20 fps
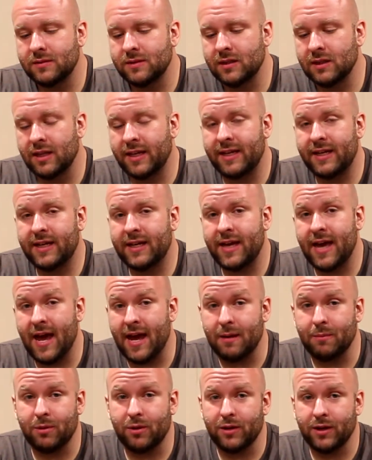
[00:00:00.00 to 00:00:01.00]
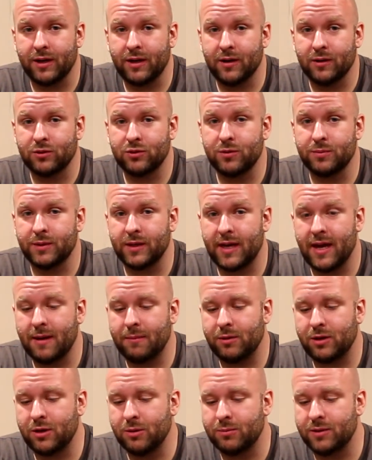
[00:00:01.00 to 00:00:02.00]
link cable that goes from the
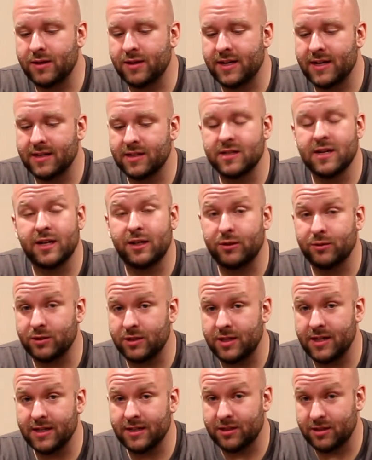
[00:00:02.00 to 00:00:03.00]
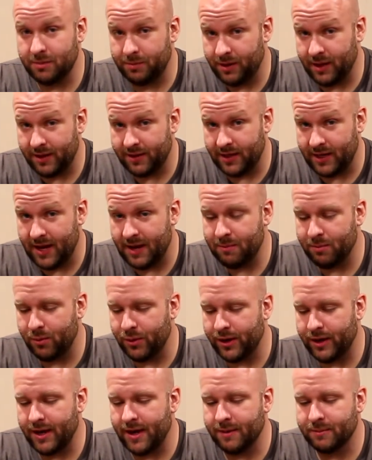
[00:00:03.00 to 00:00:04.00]
GameCube to this, and I use this to play the Game
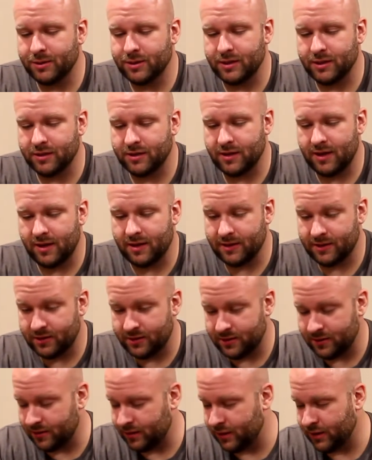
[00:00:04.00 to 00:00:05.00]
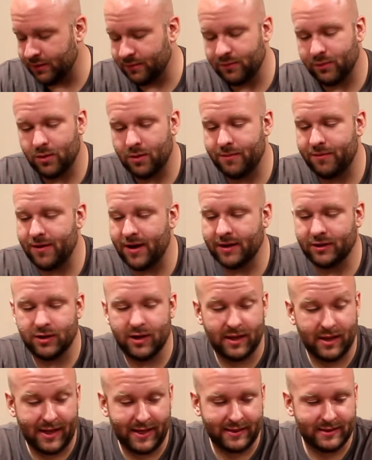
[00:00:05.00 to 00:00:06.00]
Boy games because this is a good form factor.
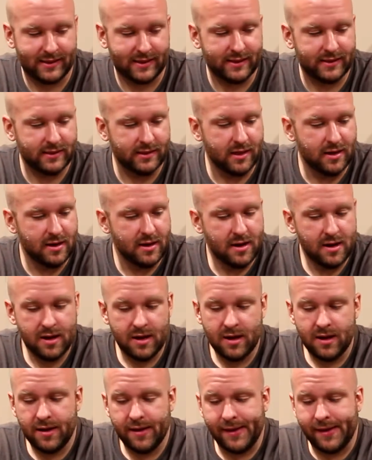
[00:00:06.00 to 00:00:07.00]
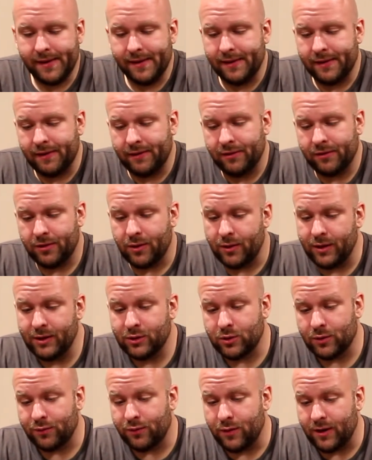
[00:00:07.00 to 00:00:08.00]
I like this. So
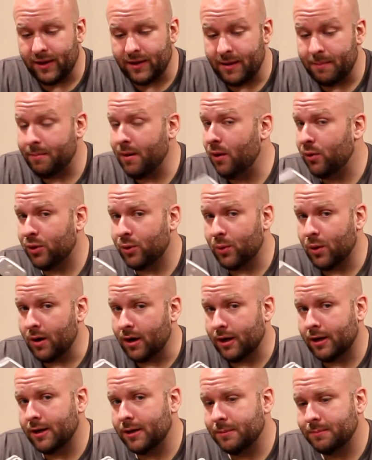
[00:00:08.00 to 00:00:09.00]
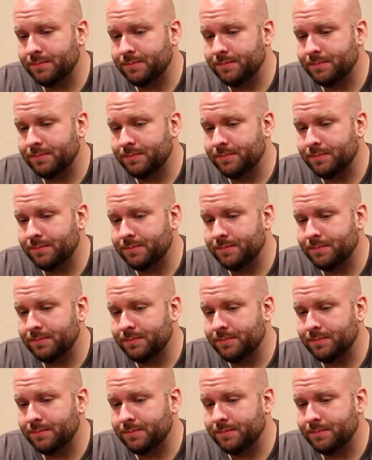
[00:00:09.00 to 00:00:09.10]
these are free. They both work.